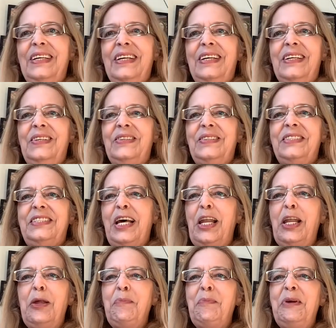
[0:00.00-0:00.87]
you're
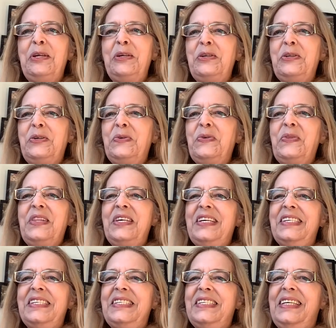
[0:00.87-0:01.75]
sending me to do
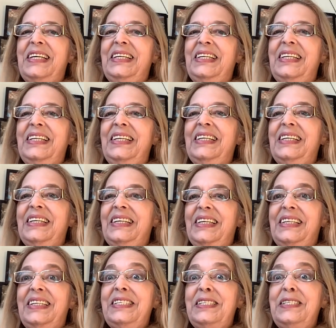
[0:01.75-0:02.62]
this, and
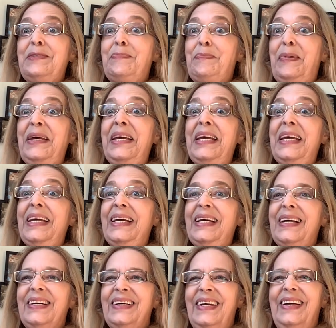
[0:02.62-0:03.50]
this is
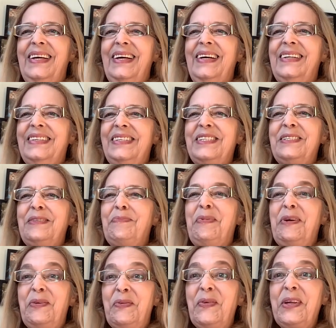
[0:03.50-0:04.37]
big, and just
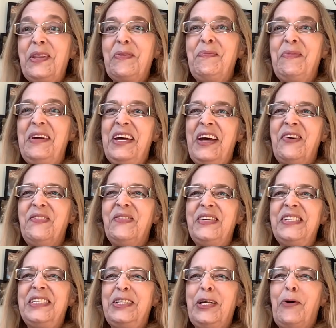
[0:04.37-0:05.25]
be with me
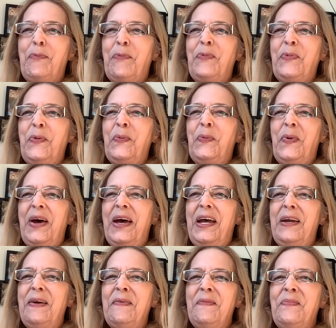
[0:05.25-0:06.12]
every step of the
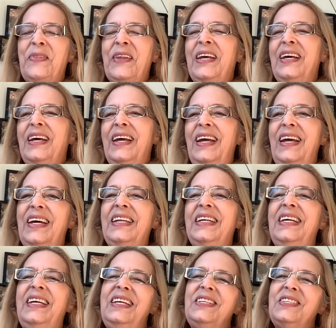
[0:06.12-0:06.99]
way. And
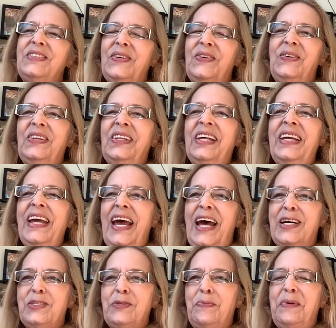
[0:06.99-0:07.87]
he certainly
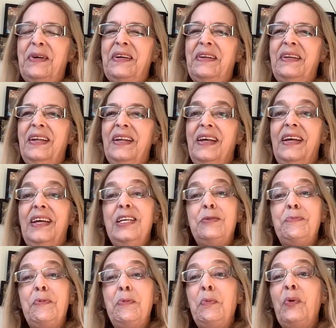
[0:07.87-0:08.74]
has been.
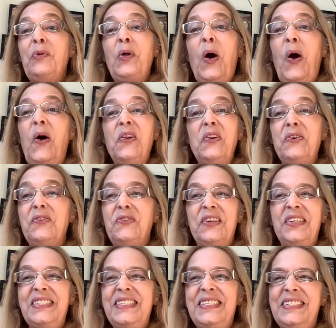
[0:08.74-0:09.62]
He's been with all of
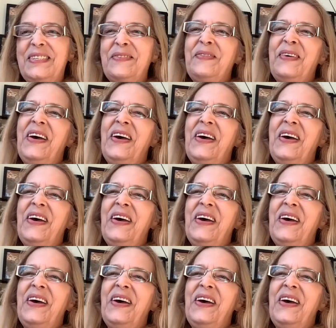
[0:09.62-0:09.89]
us.